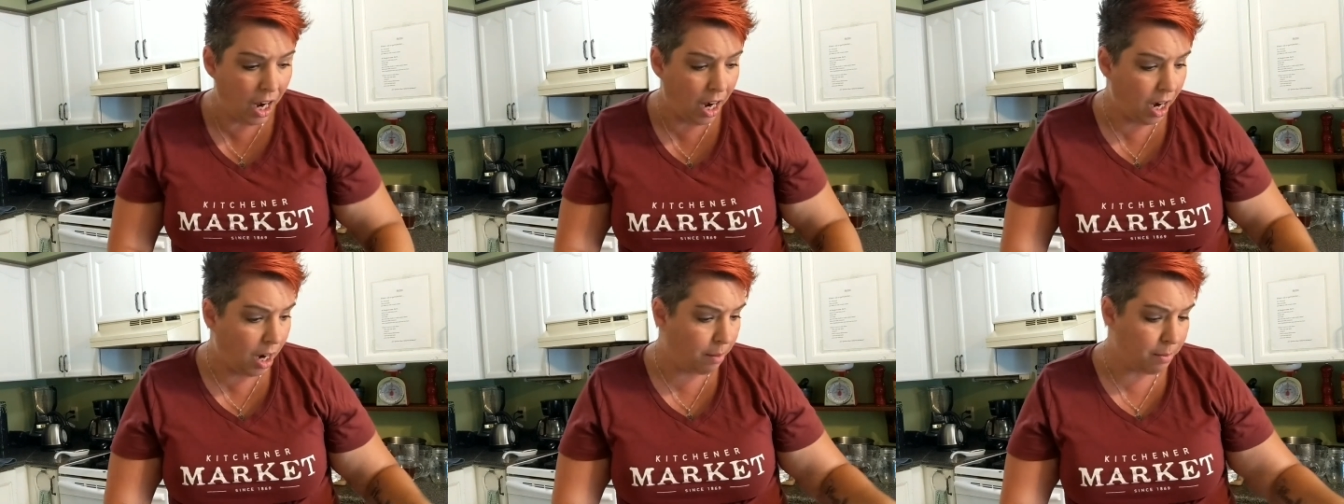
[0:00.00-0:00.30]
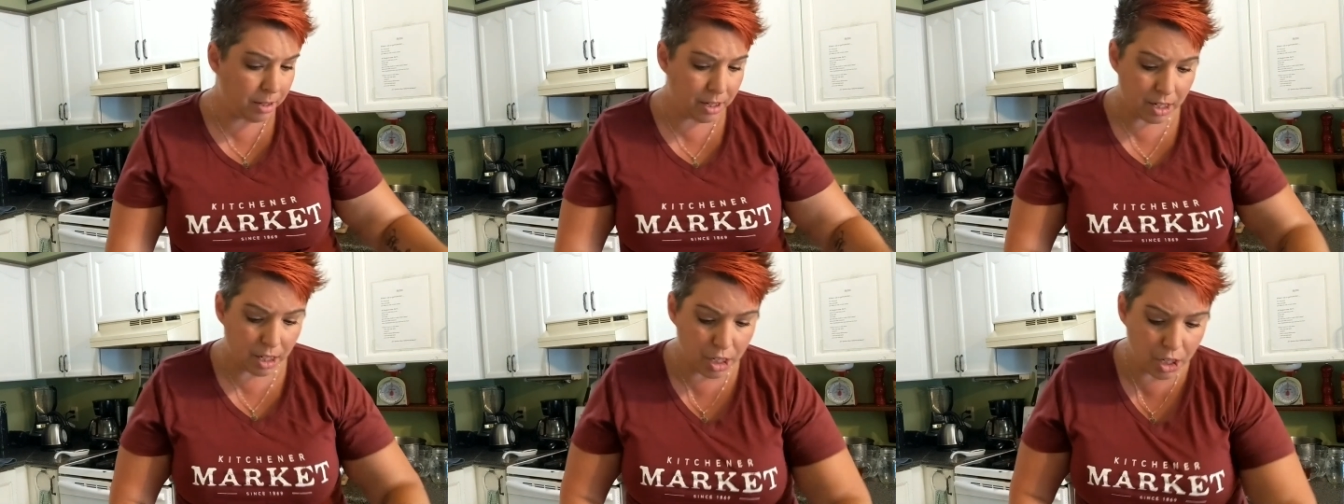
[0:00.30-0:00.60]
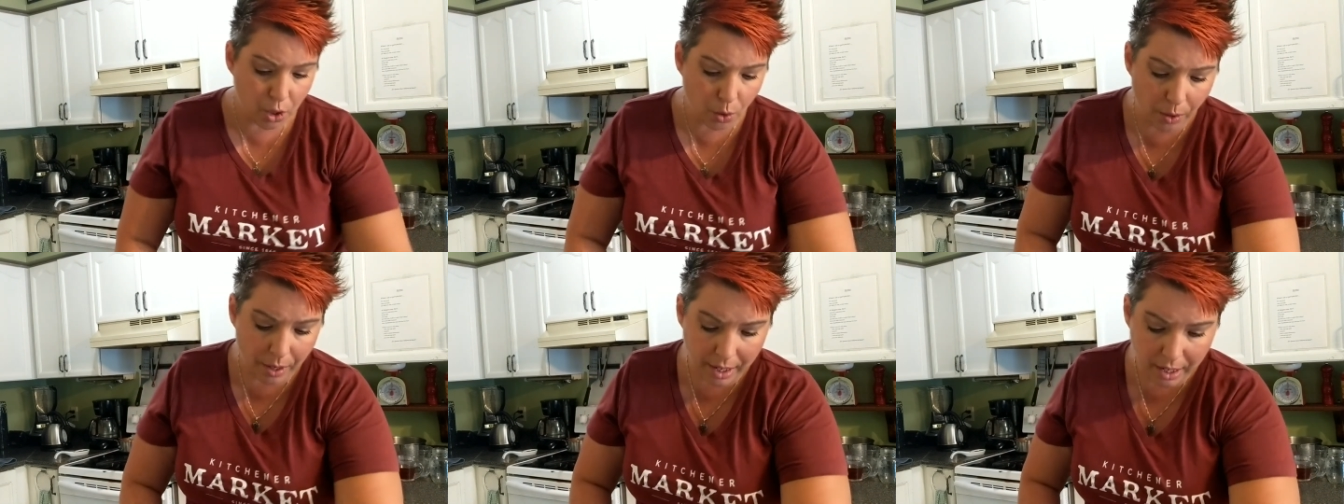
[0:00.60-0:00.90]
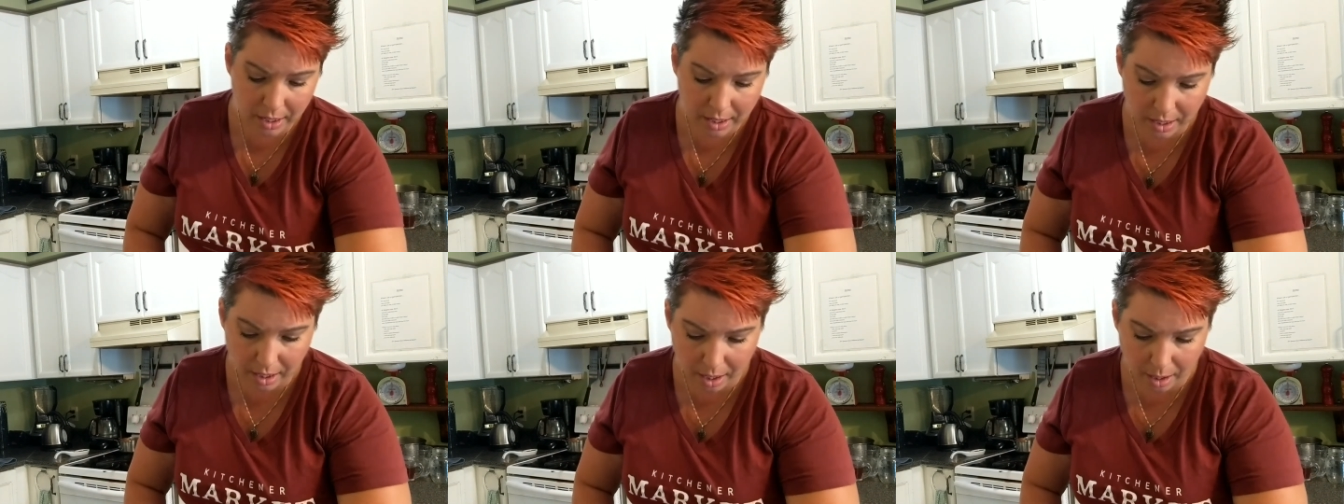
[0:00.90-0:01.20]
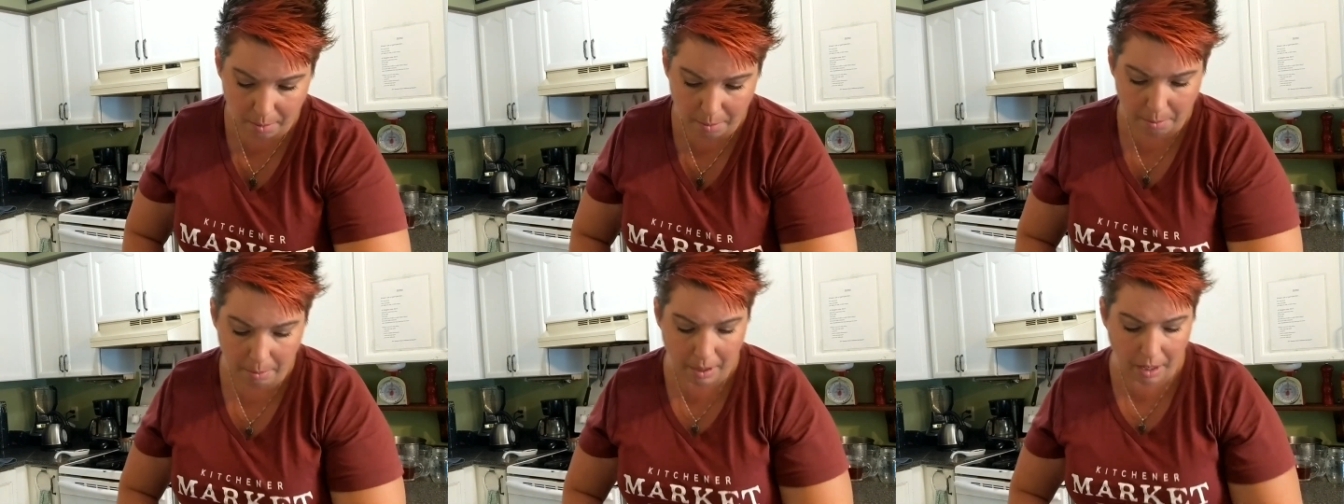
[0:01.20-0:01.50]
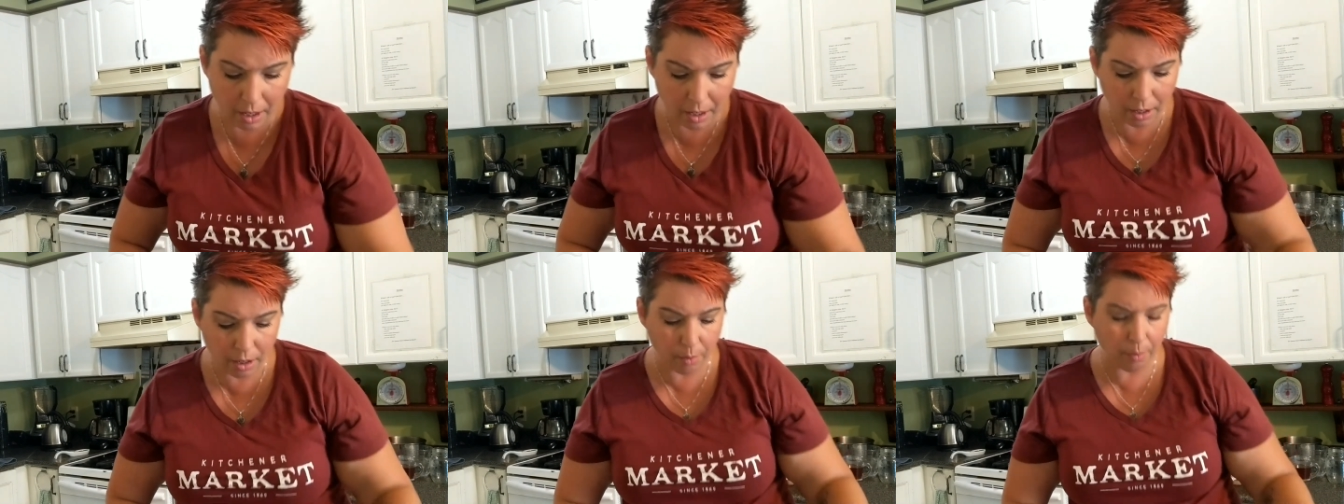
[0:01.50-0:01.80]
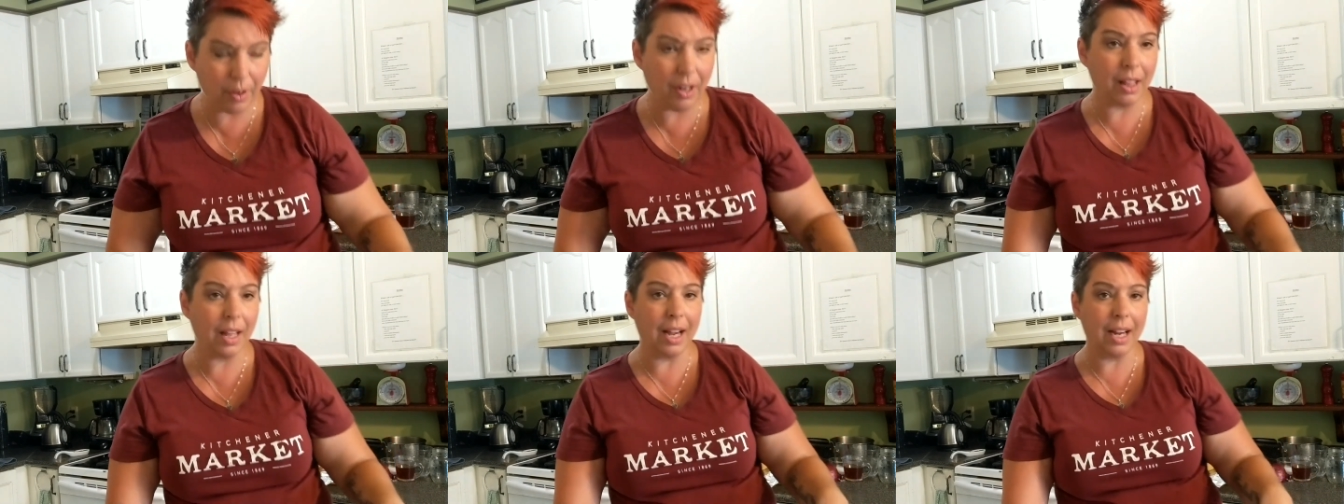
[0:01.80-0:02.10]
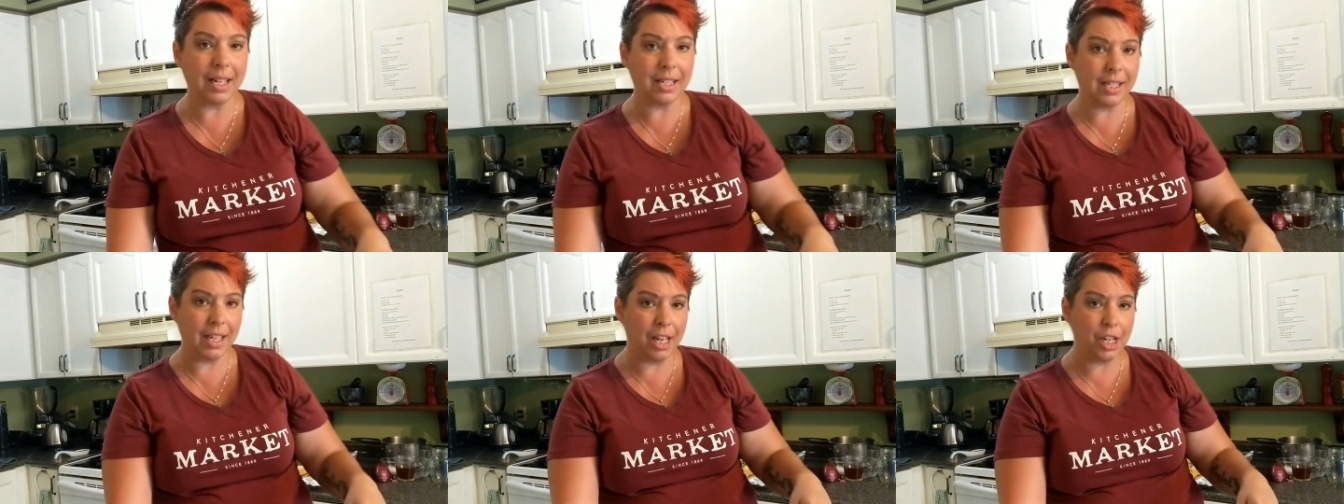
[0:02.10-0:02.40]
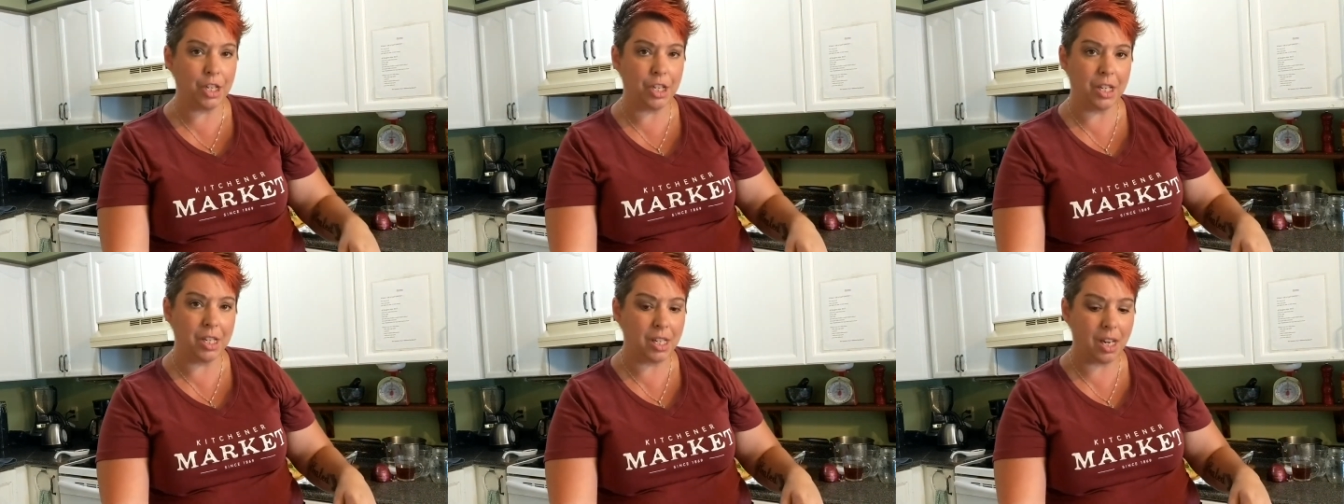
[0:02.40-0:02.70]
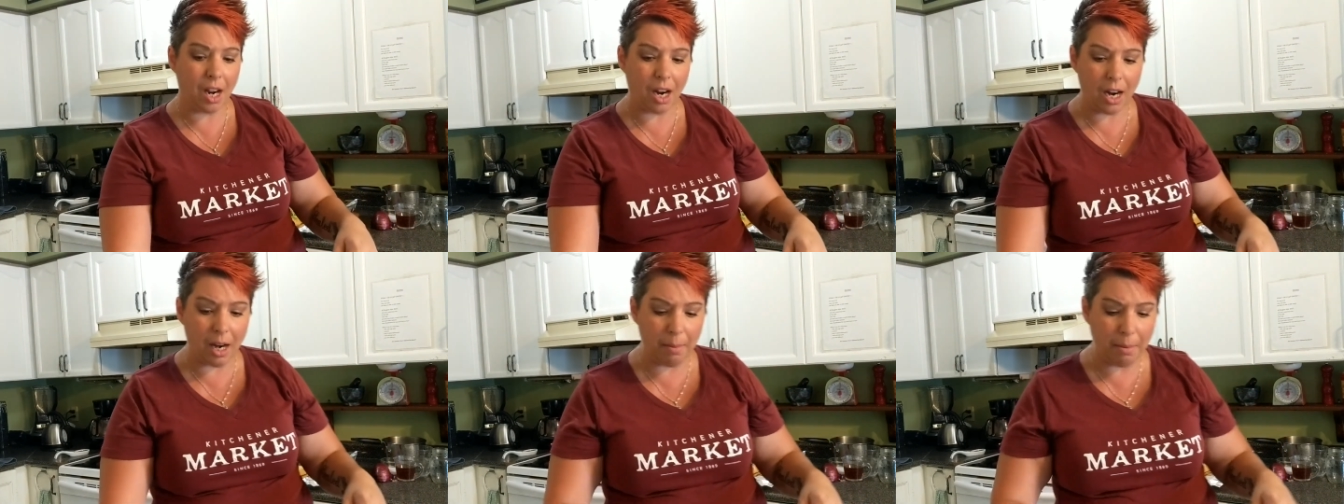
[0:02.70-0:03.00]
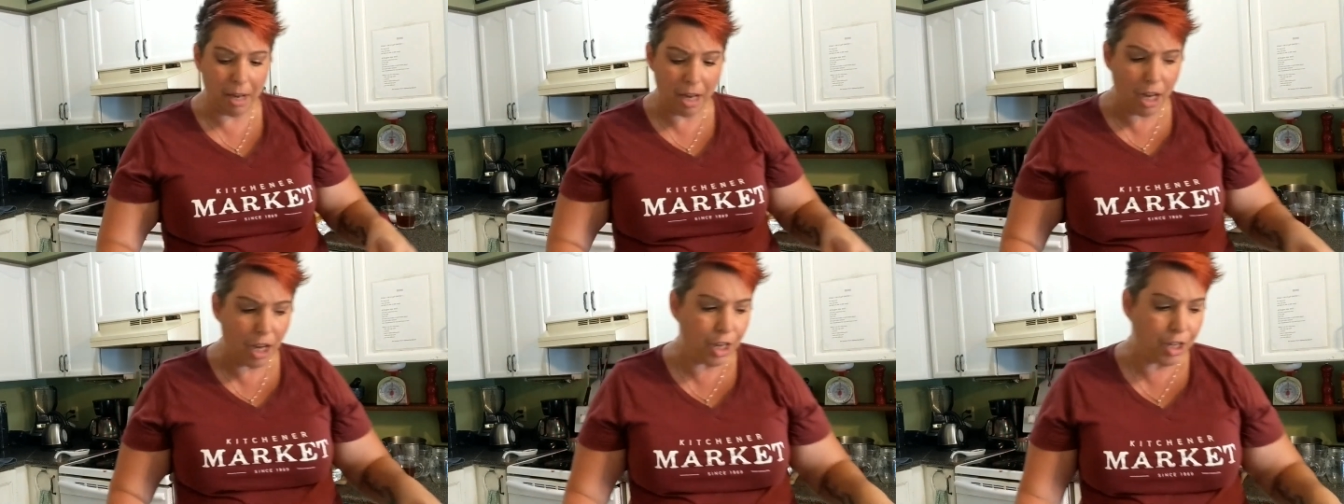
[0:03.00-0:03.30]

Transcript: um, just enjoying some relaxation time,